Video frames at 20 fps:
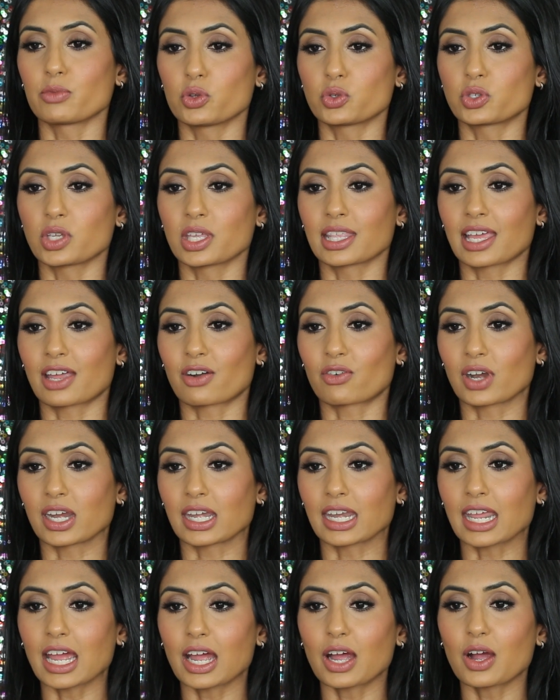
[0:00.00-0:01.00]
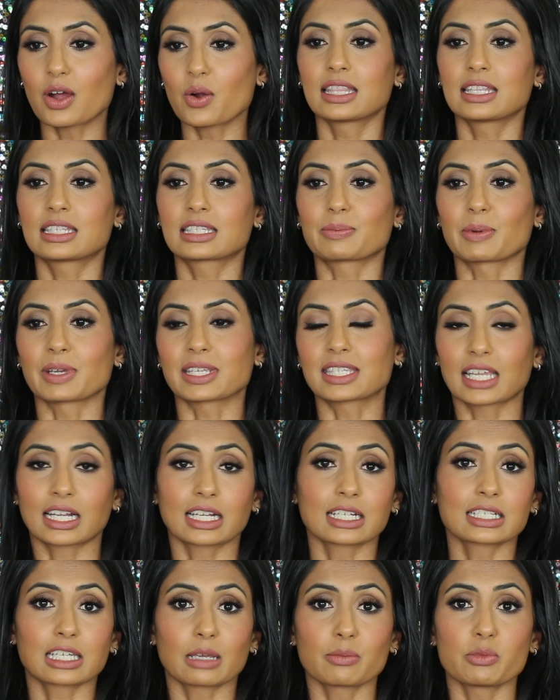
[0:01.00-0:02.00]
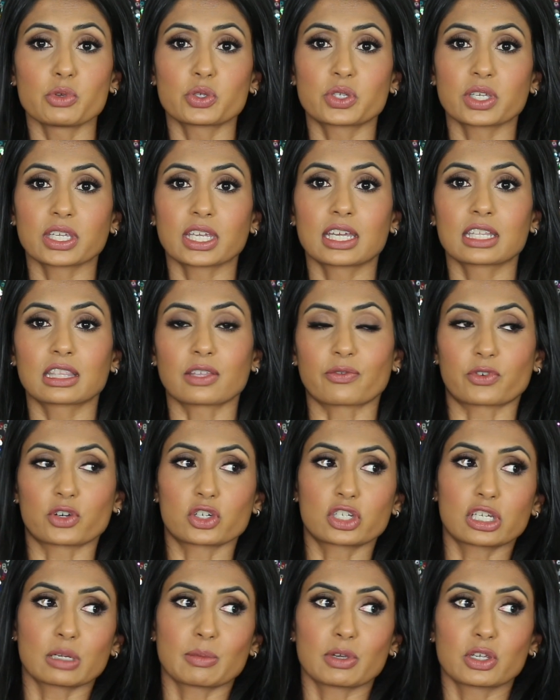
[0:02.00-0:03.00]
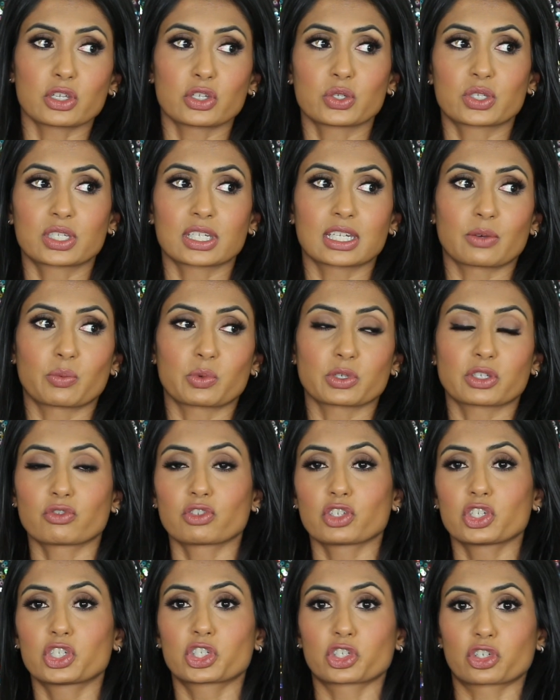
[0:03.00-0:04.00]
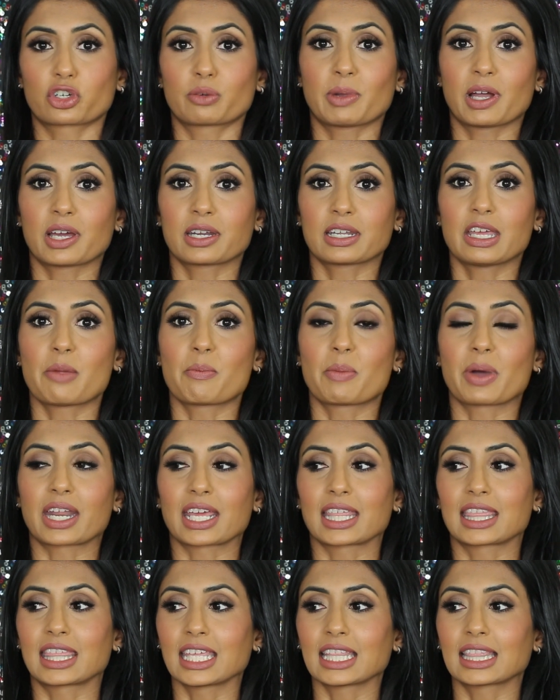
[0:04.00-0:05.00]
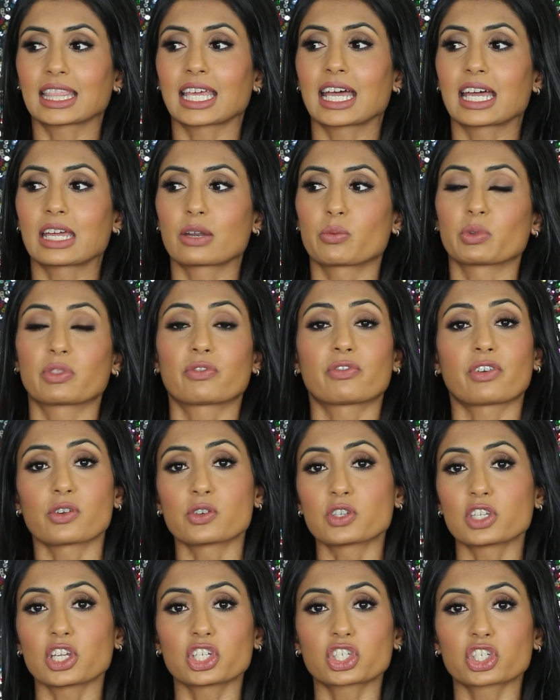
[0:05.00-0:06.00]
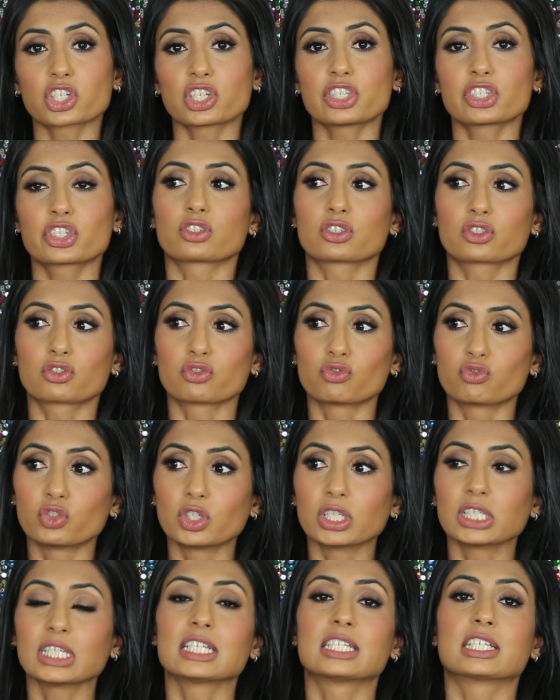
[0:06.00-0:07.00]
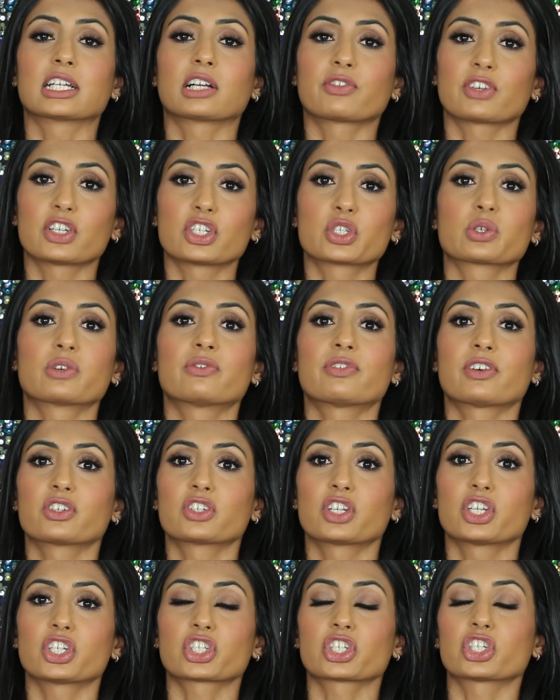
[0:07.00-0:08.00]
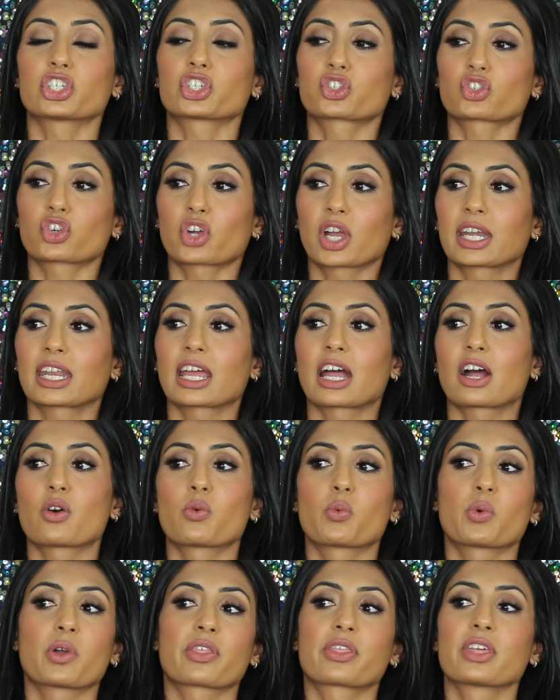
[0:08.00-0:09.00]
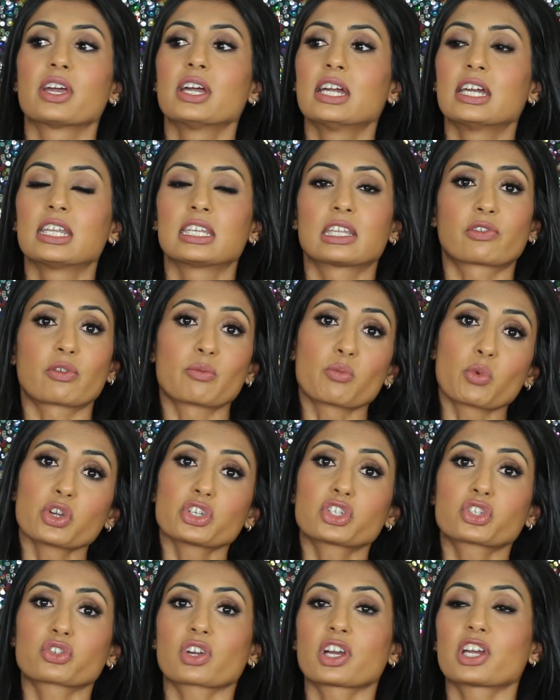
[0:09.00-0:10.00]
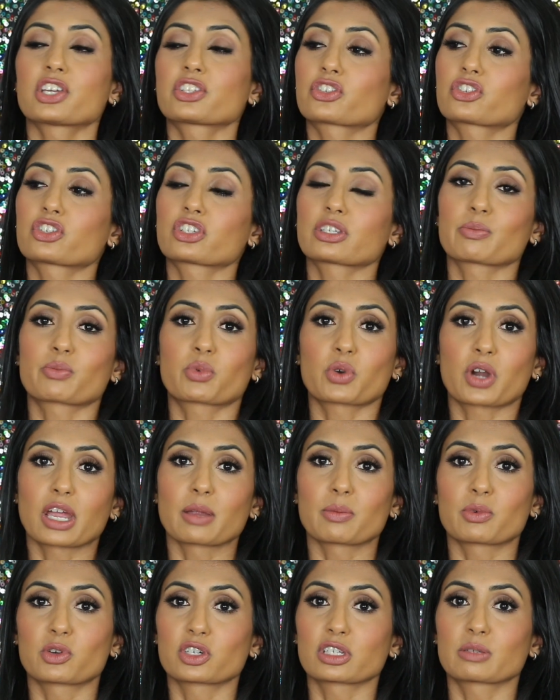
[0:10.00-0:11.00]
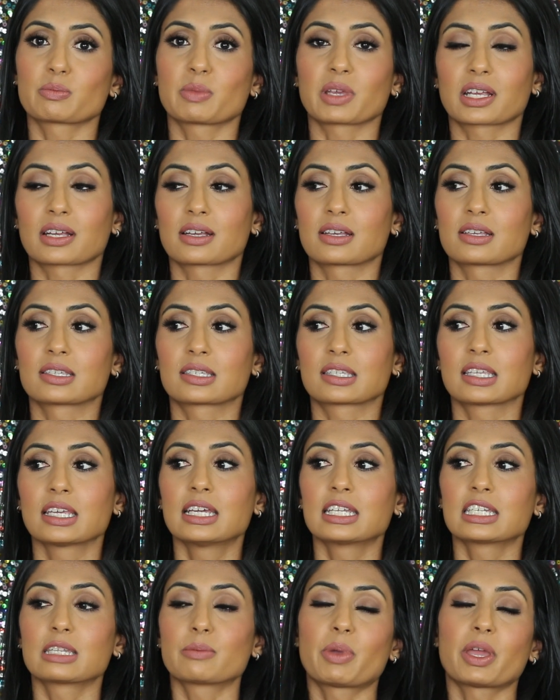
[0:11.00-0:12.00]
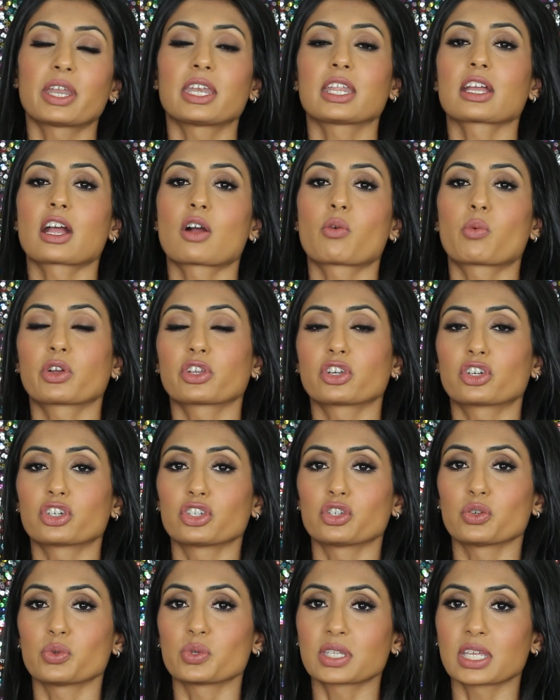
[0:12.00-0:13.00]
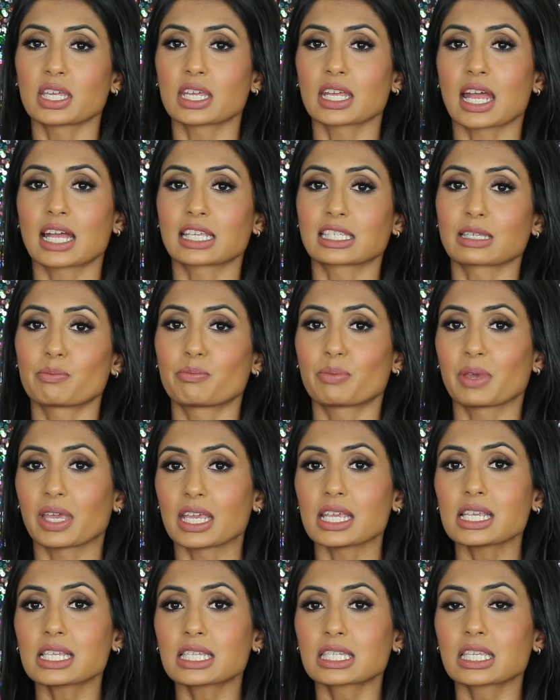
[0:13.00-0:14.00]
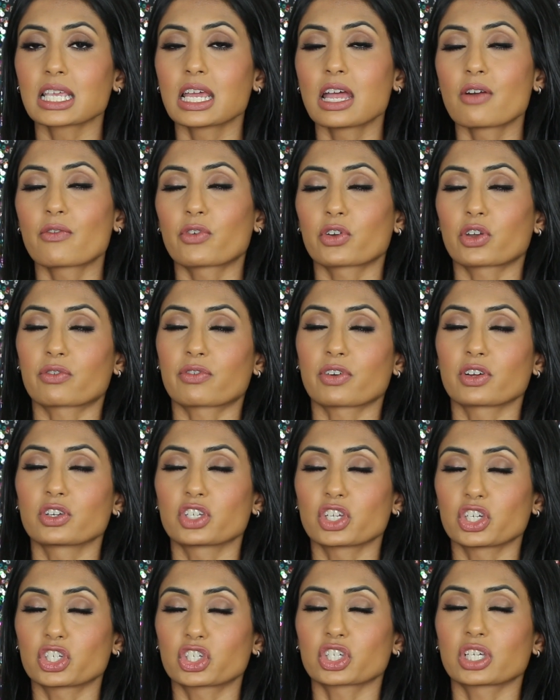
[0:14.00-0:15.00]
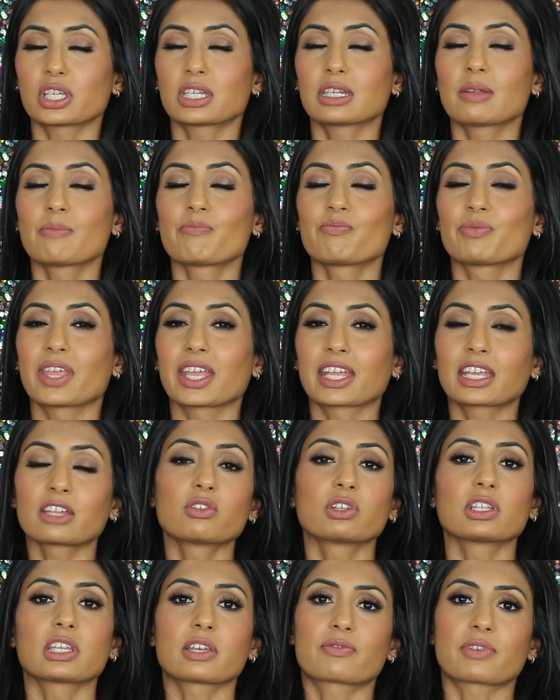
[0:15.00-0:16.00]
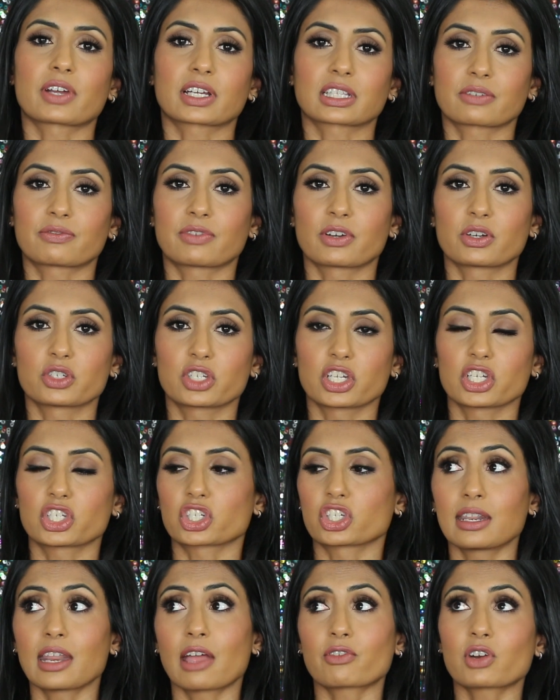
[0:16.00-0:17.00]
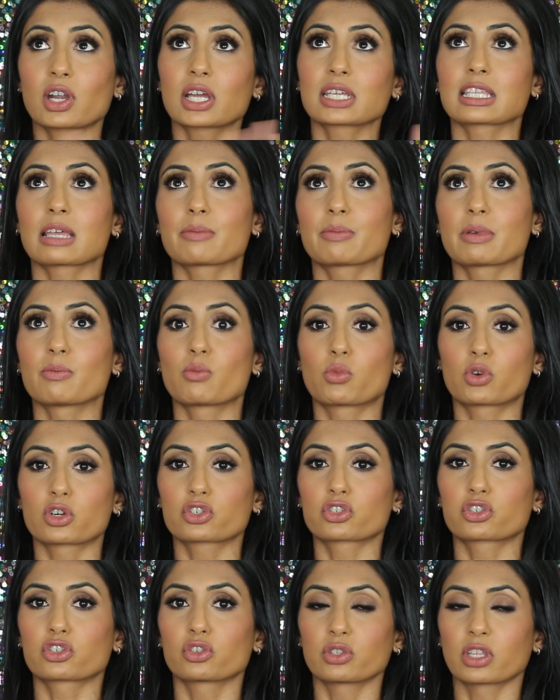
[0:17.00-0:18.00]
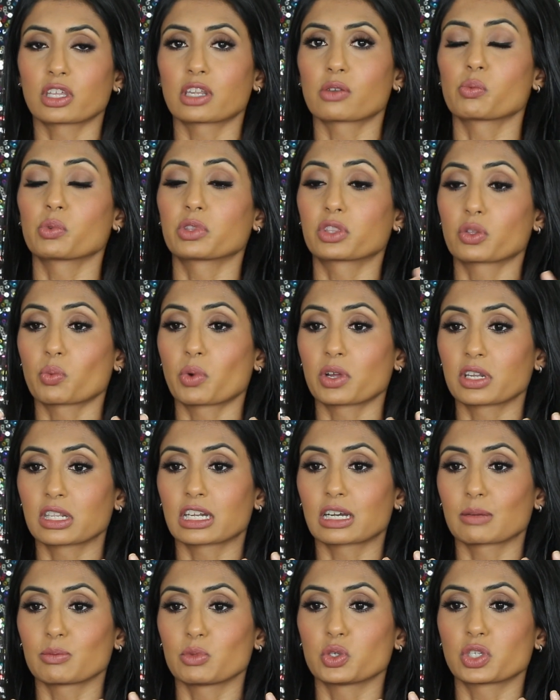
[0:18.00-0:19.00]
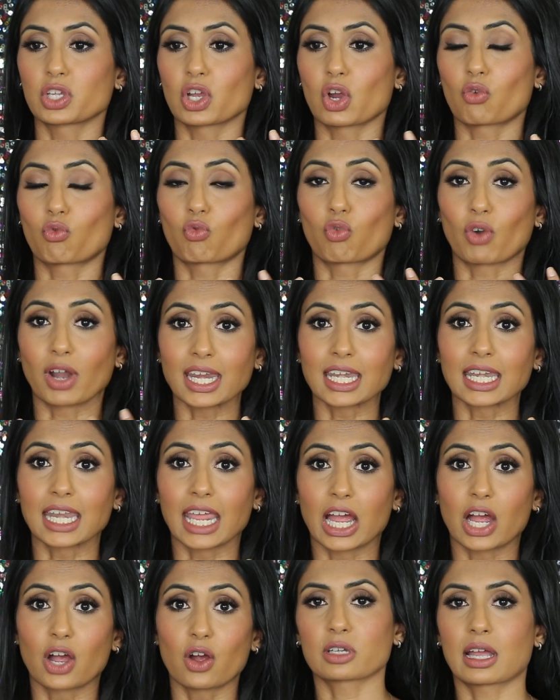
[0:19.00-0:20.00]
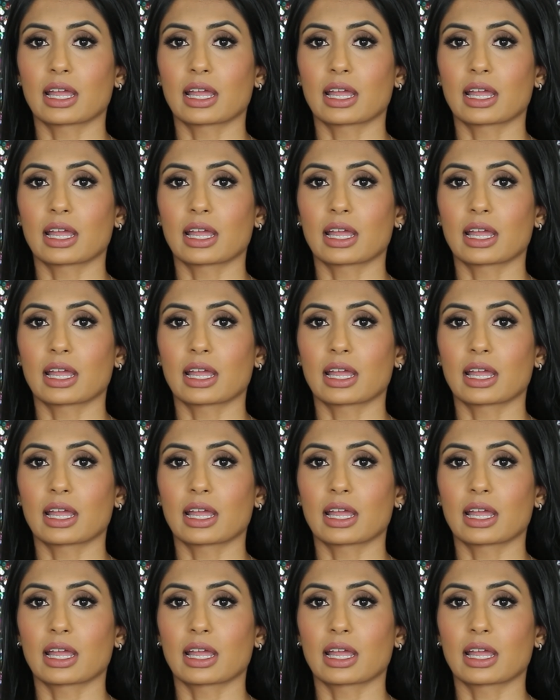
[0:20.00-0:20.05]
using that right now. It's my second time using it. The first time I used it, I wasn't really sure about it, but I think that with foundations, really delve into a foundation and try it out with different moisturizers and primers, because depending on what you're using as a base for your foundation, it can really affect the foundation. Never has that been more true than with the one that I'm using right now.